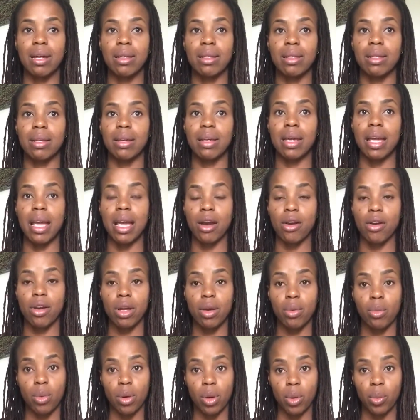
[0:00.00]
The area
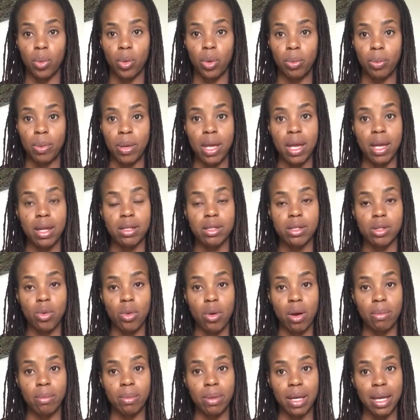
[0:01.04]
where we'll be at
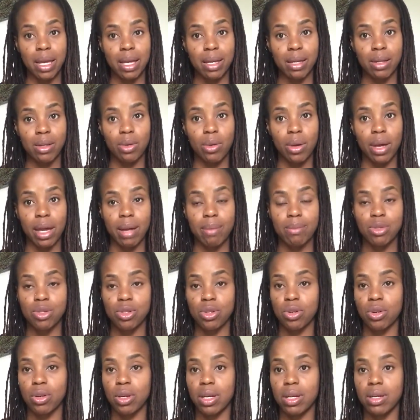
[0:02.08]
Squam Lake in New
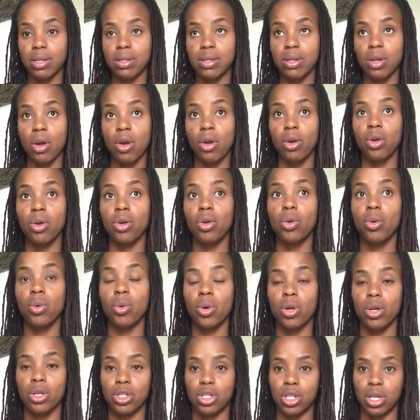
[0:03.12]
Hampshire is
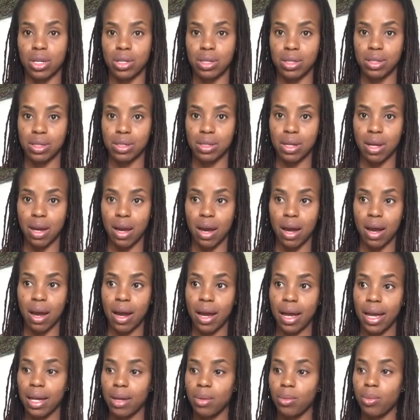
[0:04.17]
gorgeous.
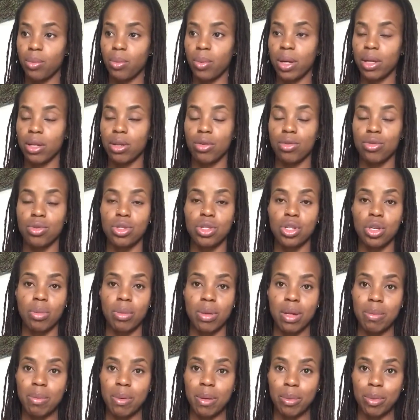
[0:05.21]
I went through so
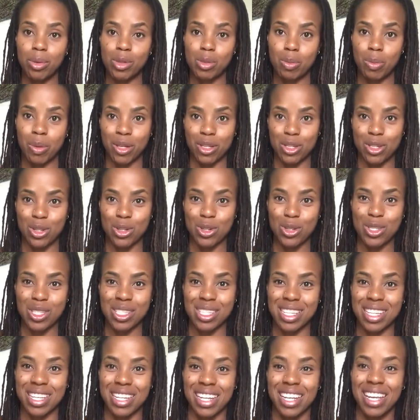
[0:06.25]
many people's pictures
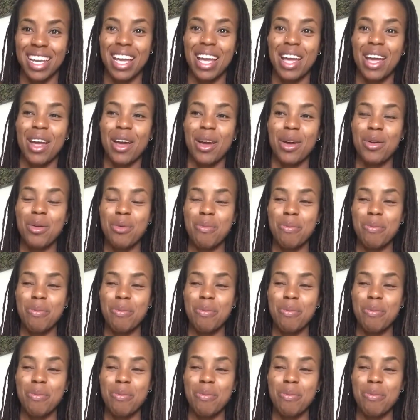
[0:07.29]
who